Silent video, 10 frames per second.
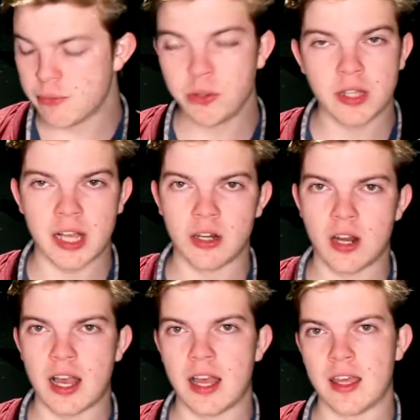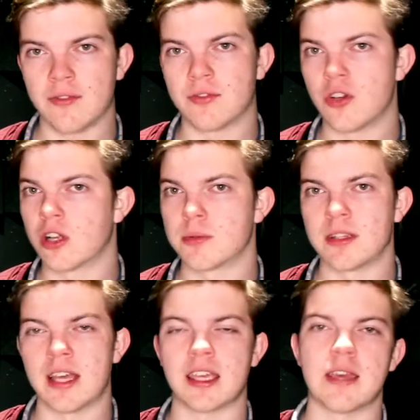Moonlighter. I've talked about
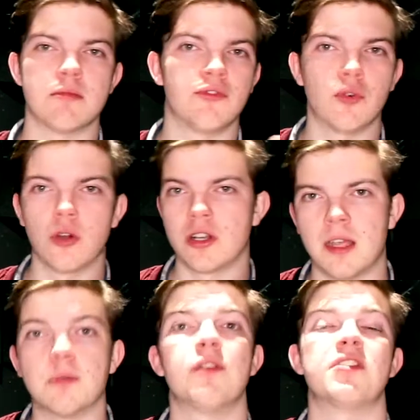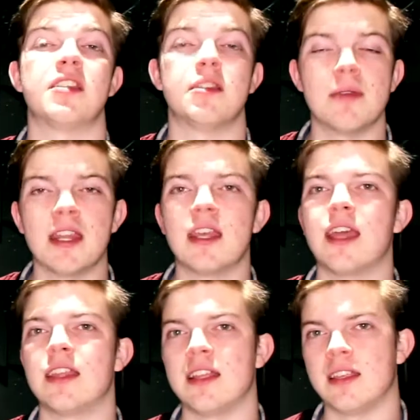that game before in a previous Indie Minute,
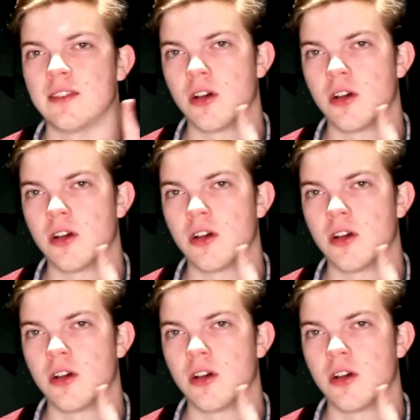and it is